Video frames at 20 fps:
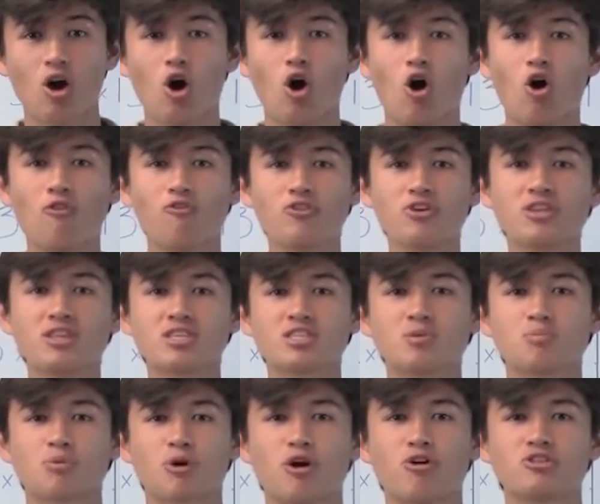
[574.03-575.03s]
Hopefully this
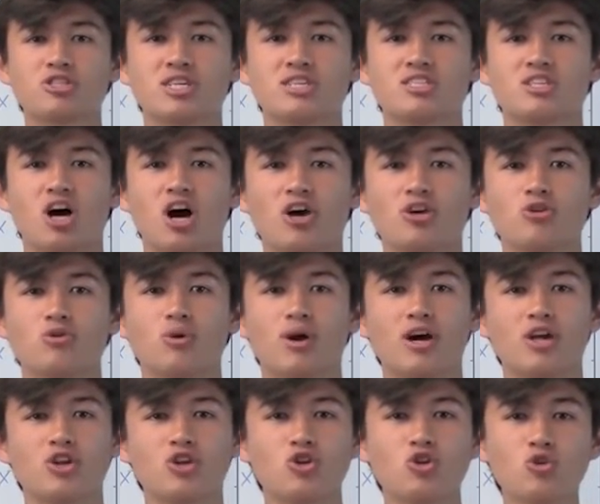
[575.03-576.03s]
approach has taught you
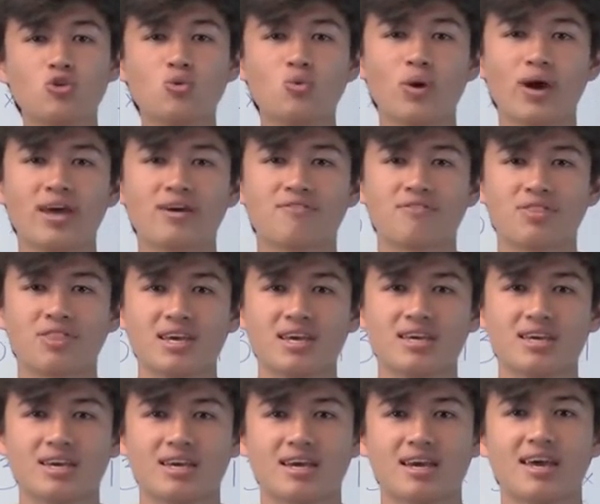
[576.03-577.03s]
a new way of
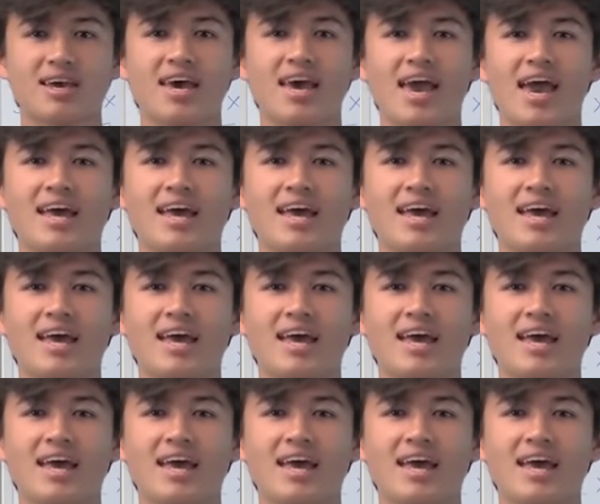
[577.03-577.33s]
thinking